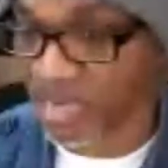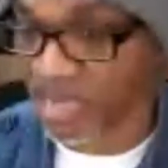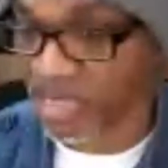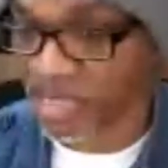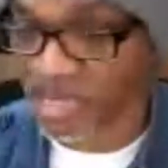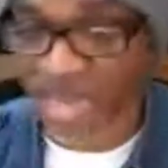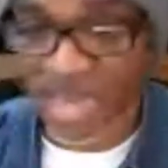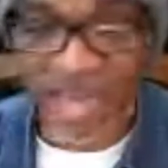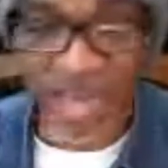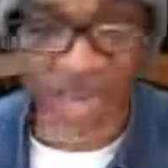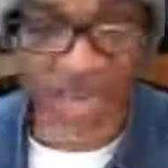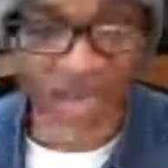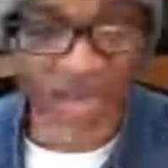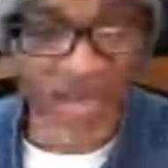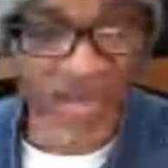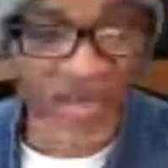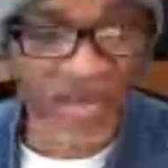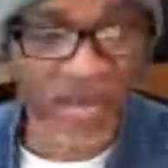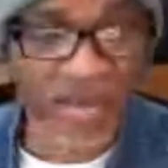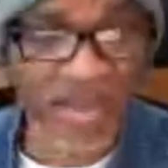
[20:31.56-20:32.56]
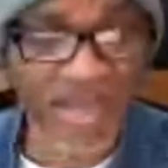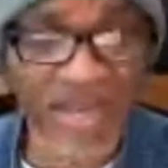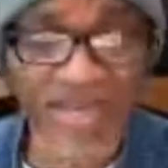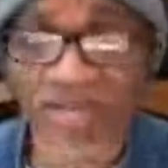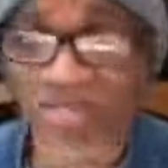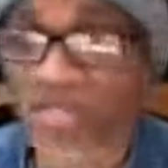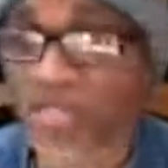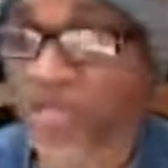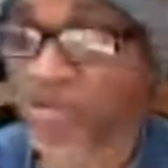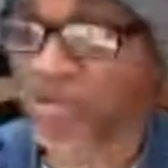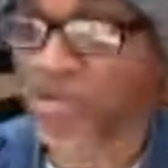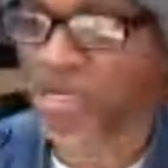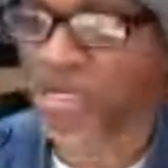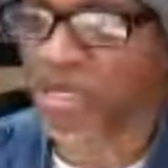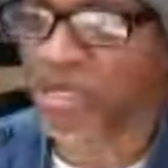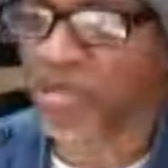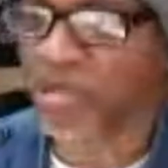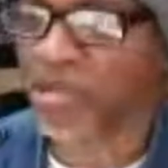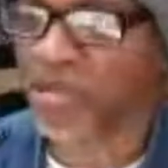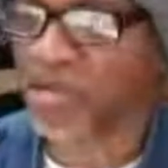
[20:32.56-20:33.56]
Yeah, absolutely.
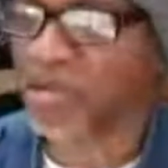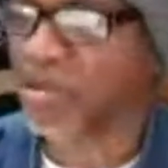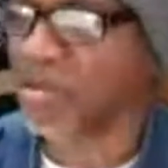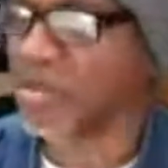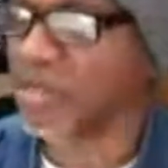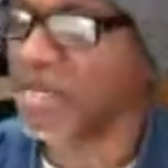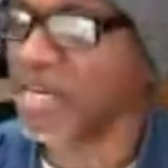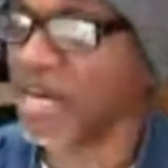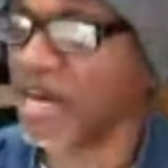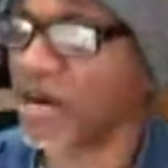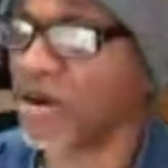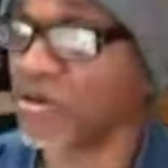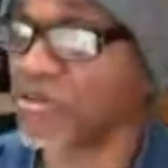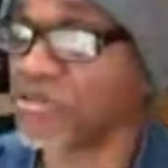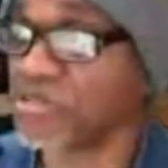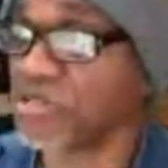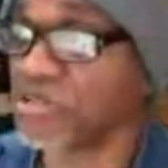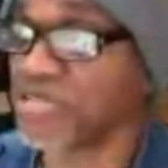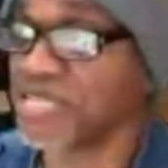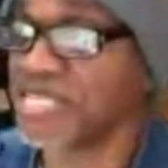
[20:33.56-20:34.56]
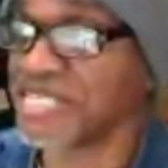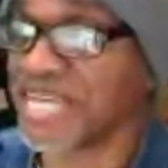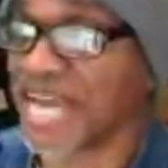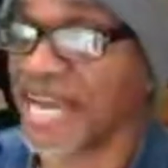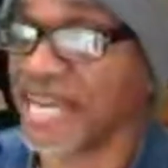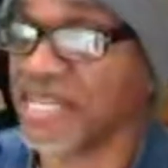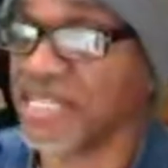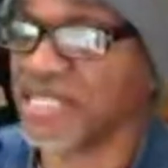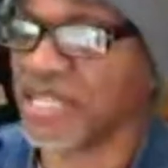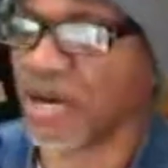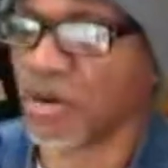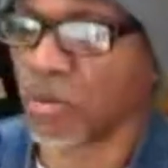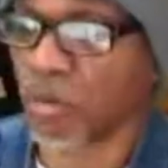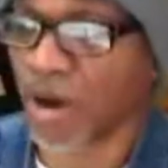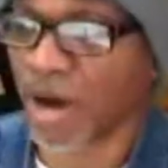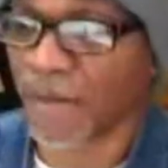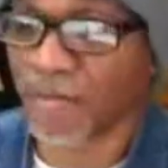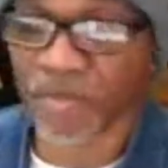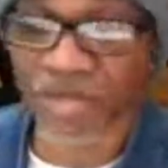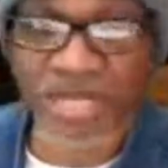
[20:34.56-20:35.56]
Yeah. Oh, so the site is a
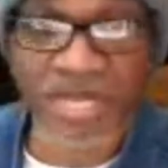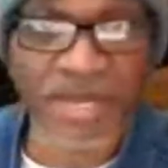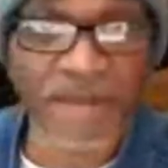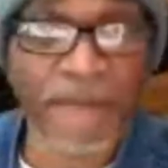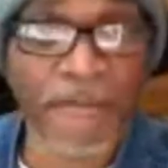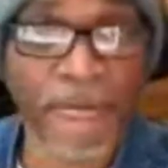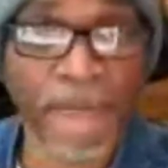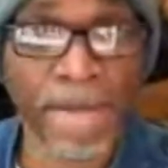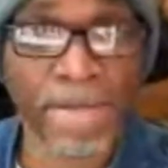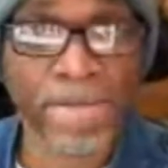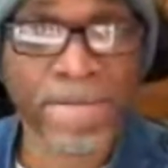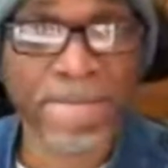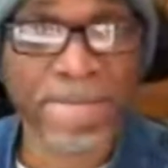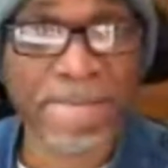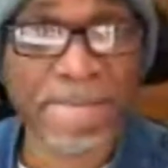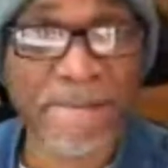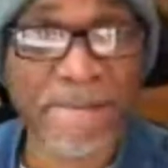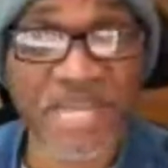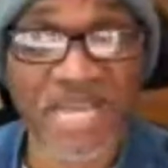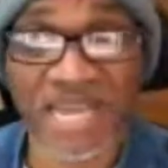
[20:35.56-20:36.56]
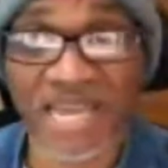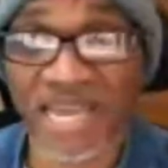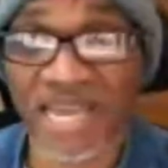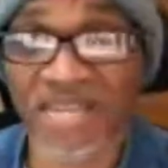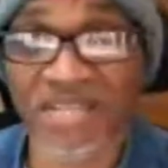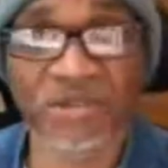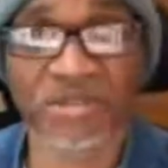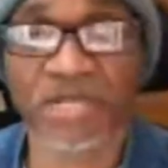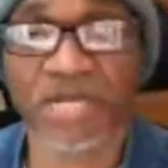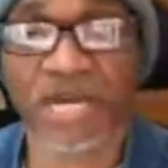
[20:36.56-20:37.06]
Womply, and the